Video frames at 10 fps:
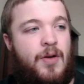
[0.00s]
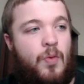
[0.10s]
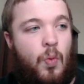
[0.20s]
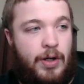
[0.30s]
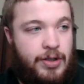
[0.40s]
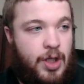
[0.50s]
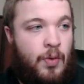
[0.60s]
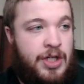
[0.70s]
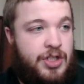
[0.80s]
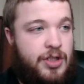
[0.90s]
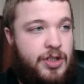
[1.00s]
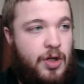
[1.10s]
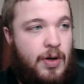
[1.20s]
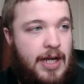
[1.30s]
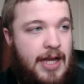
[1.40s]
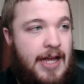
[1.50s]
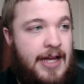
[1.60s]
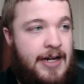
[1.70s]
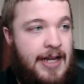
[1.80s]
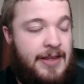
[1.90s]
we're going to go
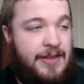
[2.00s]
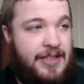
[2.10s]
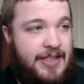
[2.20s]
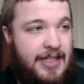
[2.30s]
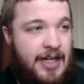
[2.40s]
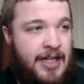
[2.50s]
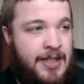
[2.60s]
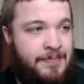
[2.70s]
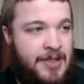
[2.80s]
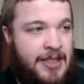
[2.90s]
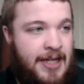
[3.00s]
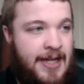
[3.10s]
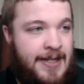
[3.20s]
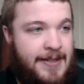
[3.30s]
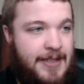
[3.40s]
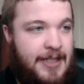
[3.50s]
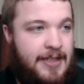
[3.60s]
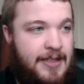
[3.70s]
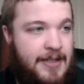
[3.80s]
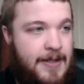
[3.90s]
ahead and this time get
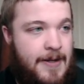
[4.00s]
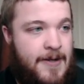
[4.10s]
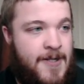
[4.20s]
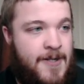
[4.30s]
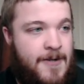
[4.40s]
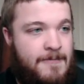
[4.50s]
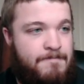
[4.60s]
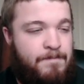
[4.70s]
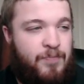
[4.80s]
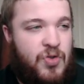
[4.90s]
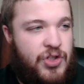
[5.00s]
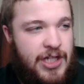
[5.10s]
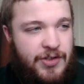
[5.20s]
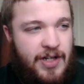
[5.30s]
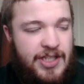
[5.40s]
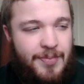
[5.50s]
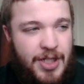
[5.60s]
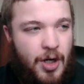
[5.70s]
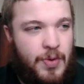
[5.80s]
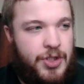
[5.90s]
Giants fans. Let me
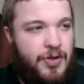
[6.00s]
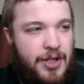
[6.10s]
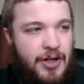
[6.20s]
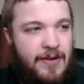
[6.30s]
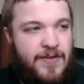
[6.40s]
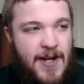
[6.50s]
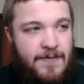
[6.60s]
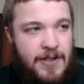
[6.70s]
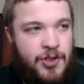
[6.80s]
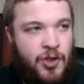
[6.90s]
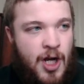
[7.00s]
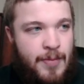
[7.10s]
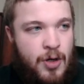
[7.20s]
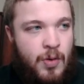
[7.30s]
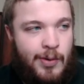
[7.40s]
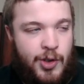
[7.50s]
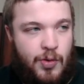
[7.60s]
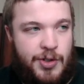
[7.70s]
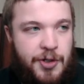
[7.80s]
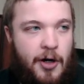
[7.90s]
know. Would you rather have David Ajabo or
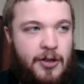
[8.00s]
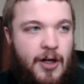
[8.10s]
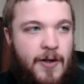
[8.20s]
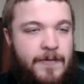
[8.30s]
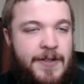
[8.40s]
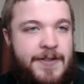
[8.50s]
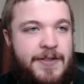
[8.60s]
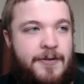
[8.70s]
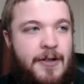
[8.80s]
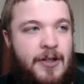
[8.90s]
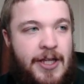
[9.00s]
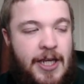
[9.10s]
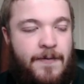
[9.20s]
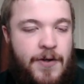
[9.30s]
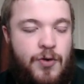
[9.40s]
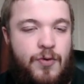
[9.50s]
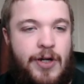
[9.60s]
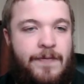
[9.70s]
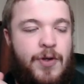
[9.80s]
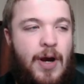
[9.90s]
George Karloftis? Like if you
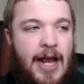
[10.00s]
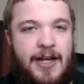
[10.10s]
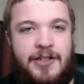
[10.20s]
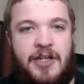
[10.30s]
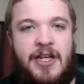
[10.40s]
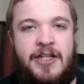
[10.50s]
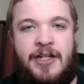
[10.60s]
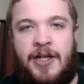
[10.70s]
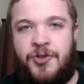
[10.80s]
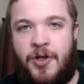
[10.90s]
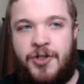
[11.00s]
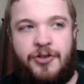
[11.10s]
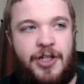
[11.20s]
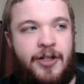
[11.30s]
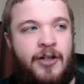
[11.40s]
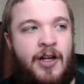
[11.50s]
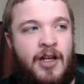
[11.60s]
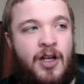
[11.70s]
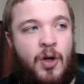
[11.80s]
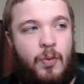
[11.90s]
had to take an edge rusher here,
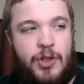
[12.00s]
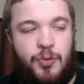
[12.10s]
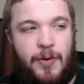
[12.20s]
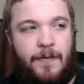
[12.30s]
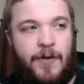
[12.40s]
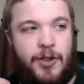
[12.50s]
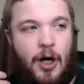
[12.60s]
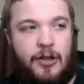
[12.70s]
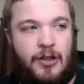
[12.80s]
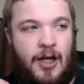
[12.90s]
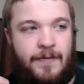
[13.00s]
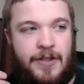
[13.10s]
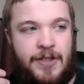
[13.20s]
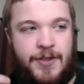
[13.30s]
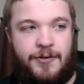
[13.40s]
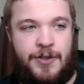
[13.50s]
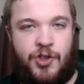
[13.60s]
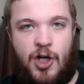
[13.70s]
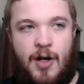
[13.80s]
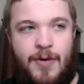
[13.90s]
would you prefer Karloftis or
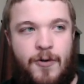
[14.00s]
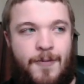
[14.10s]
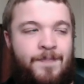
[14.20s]
Ajabo?